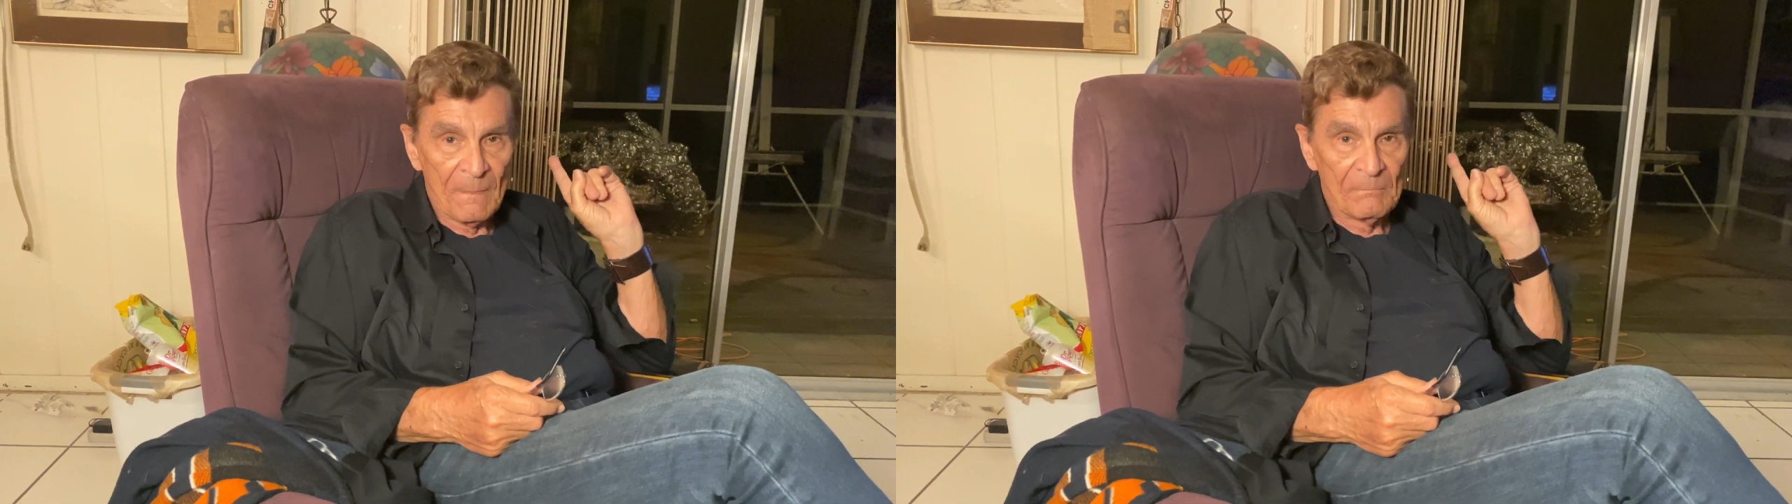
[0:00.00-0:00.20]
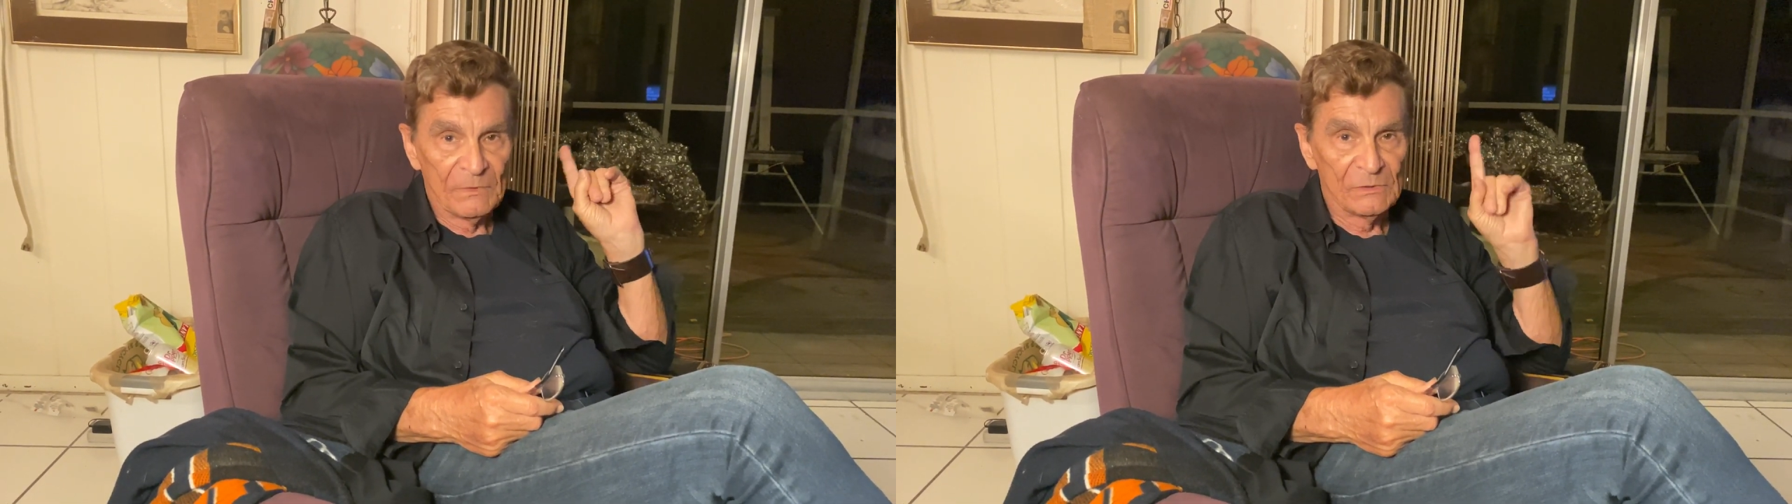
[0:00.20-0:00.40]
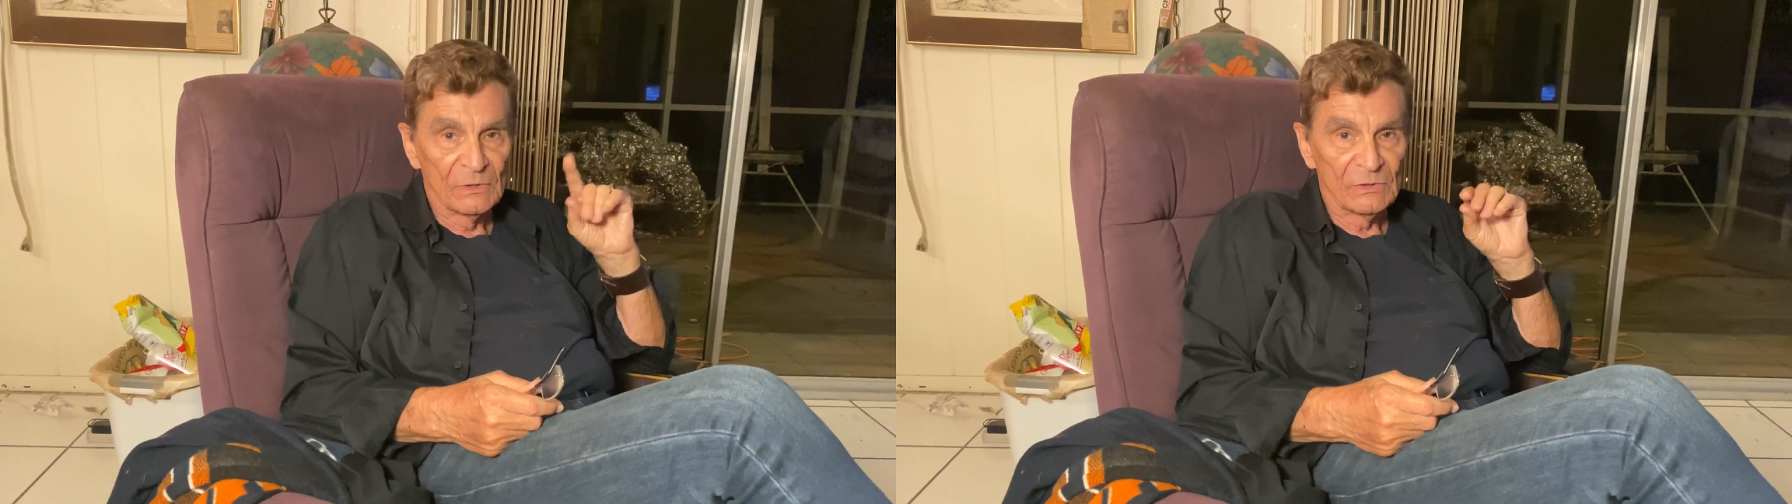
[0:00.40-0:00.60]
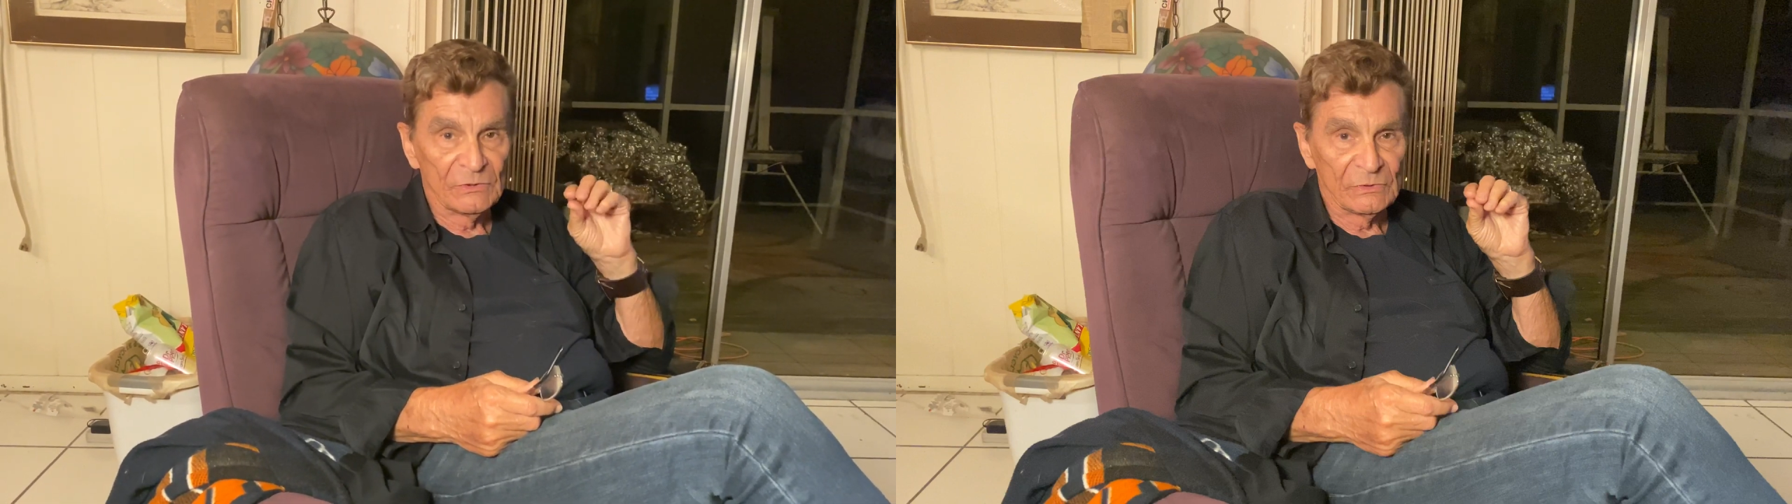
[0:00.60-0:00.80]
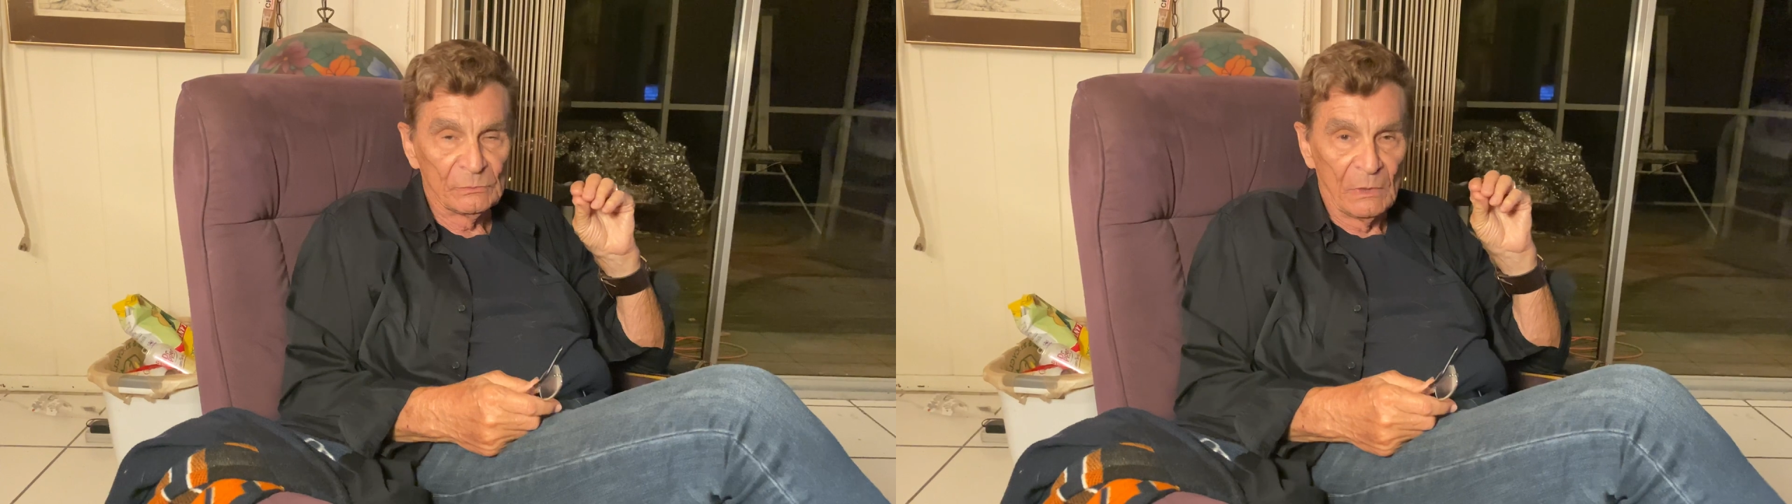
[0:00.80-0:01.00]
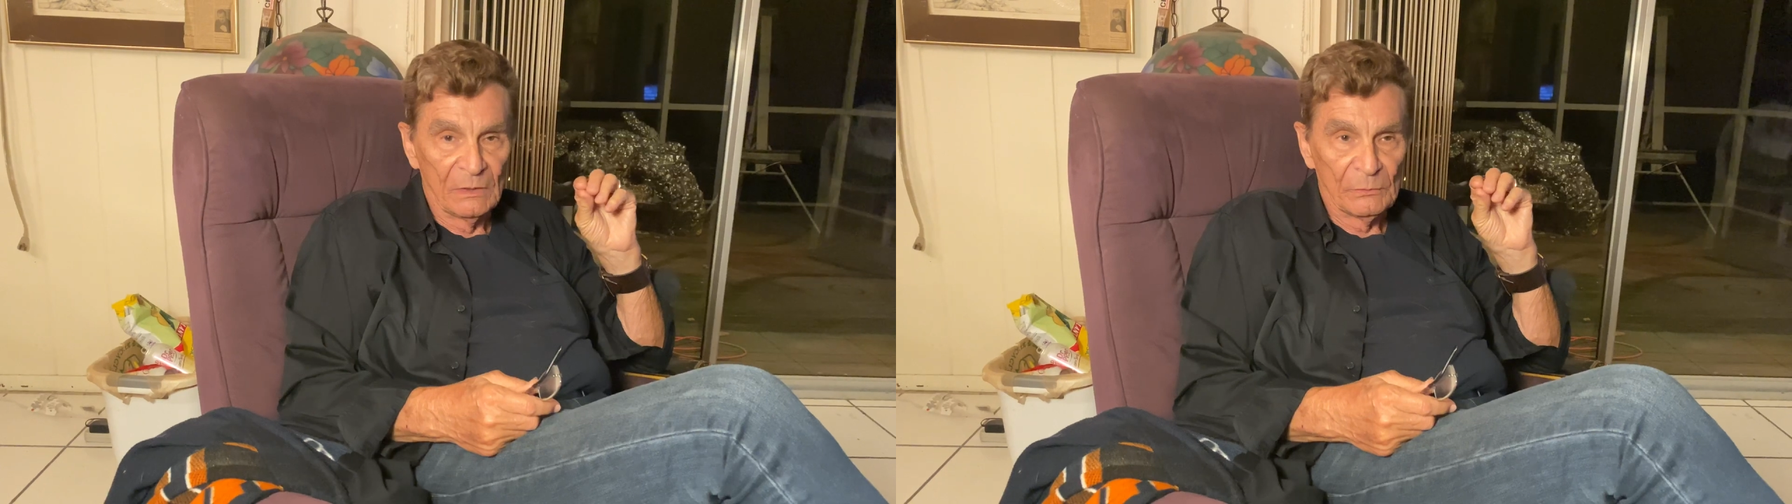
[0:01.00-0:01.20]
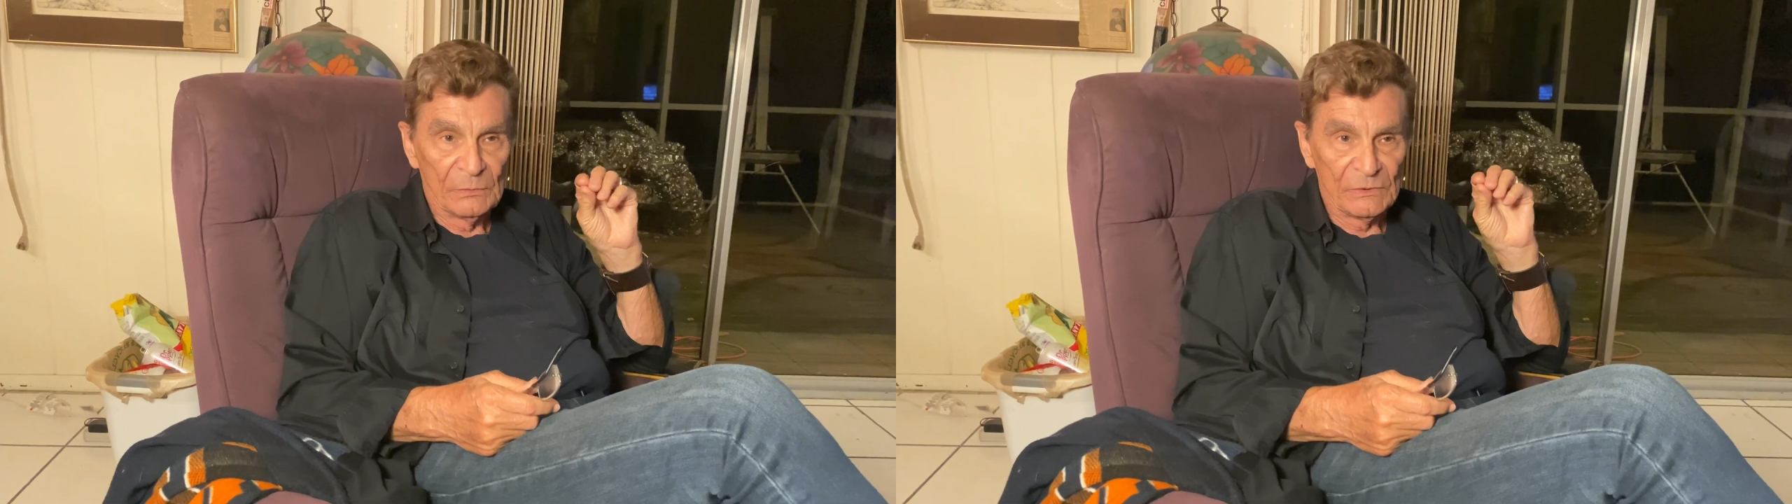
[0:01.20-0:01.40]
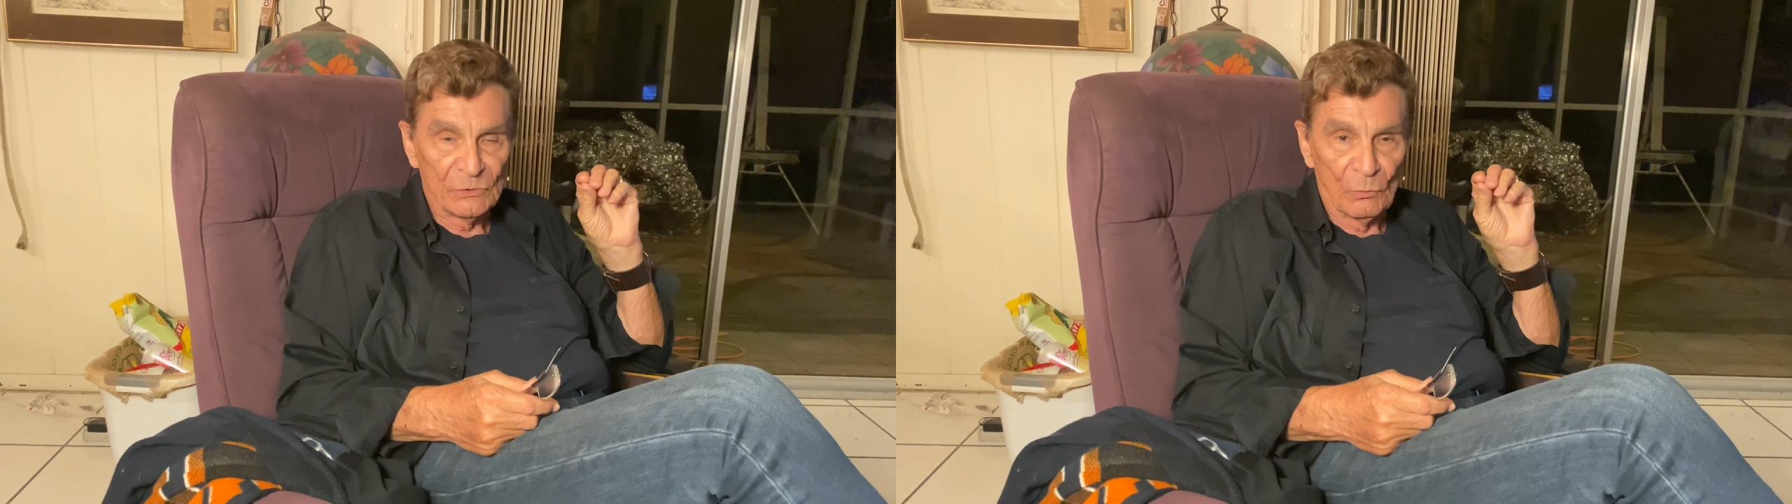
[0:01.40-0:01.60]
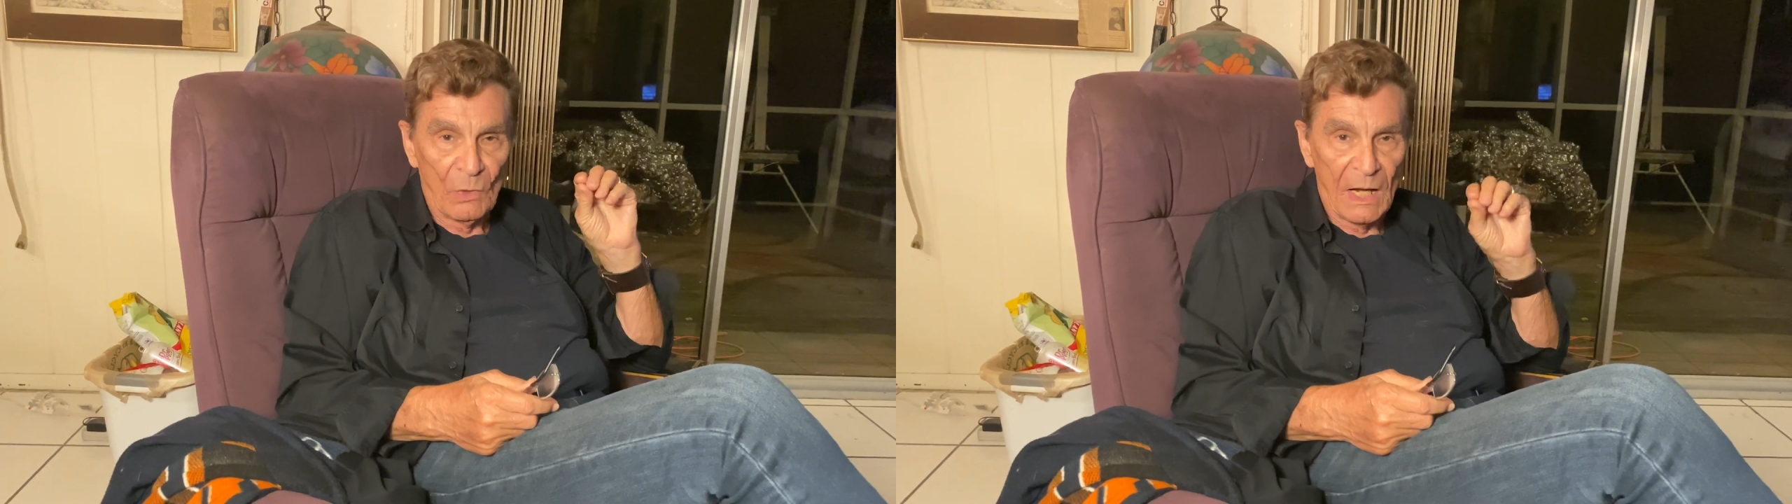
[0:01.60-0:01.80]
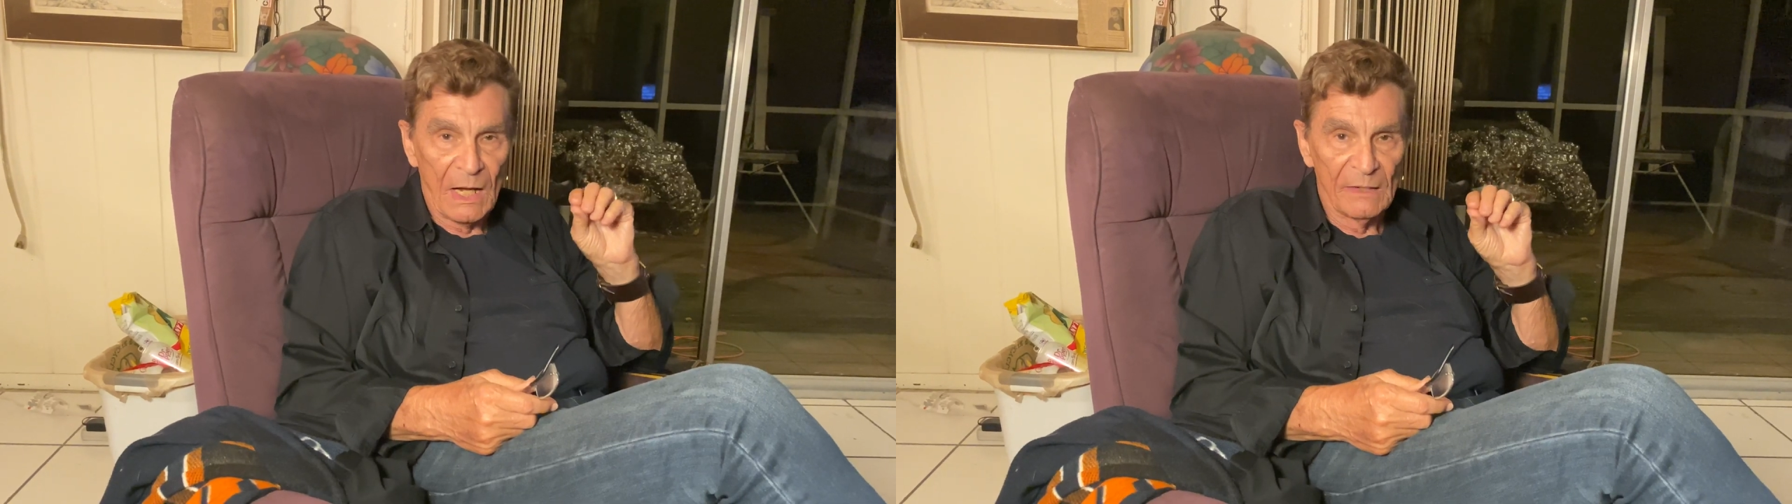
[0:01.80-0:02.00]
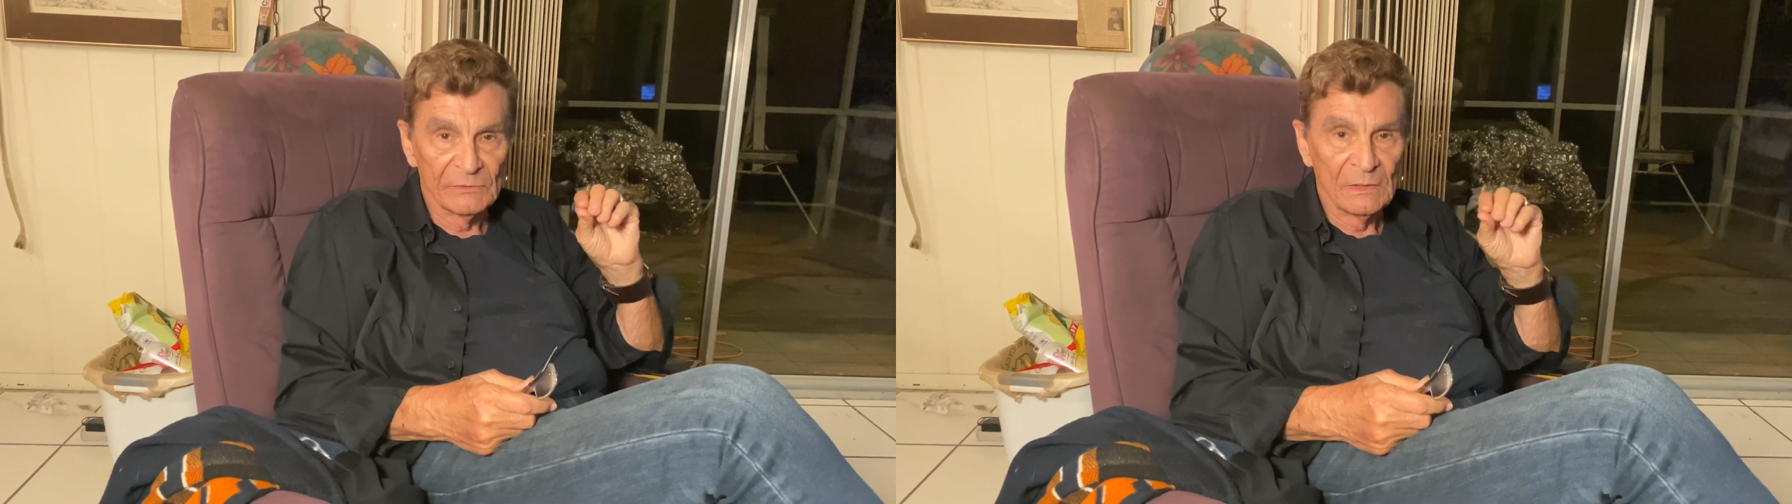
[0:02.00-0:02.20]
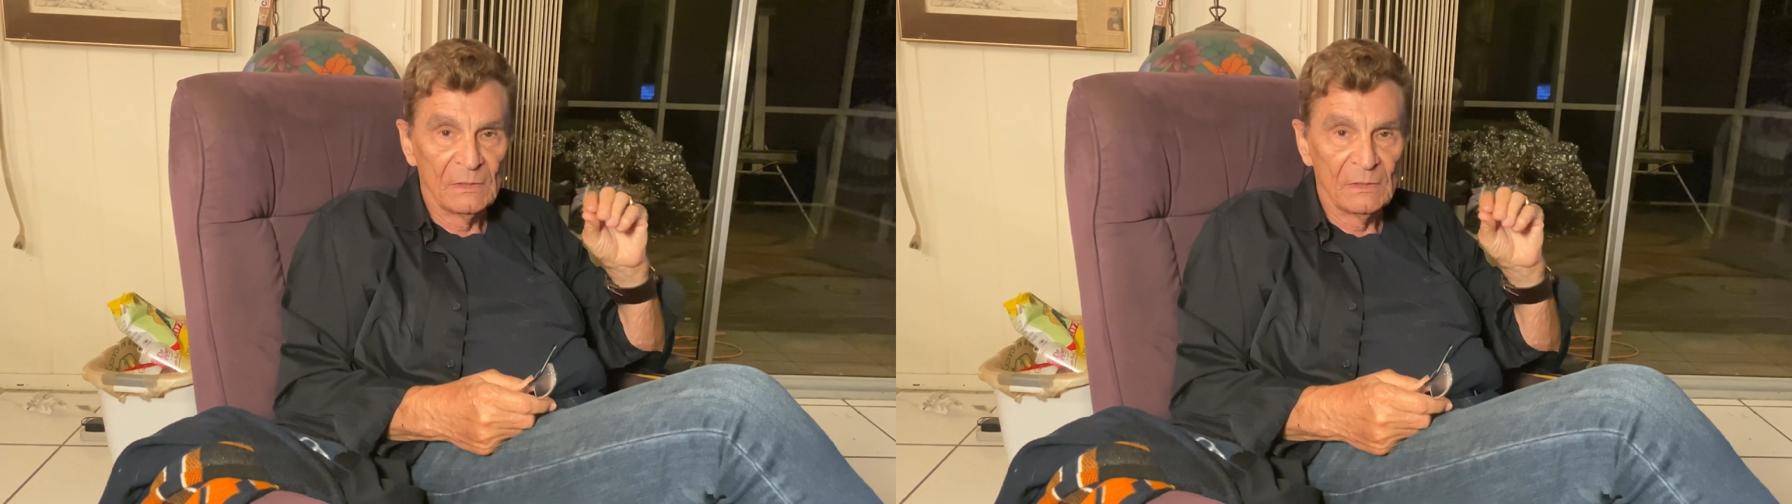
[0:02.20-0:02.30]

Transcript: These are wives